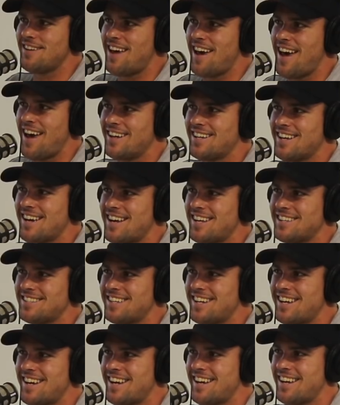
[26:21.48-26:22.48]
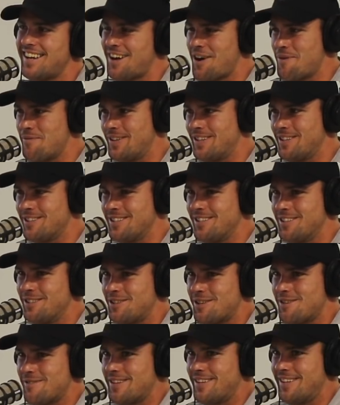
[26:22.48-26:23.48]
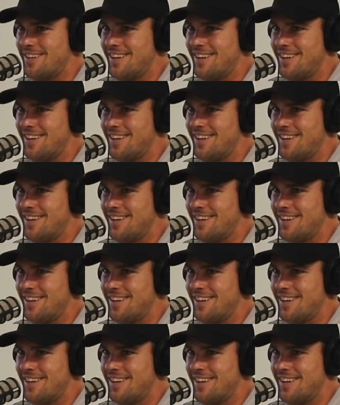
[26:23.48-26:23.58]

yeah, he does. I hope you're listening, Tommy.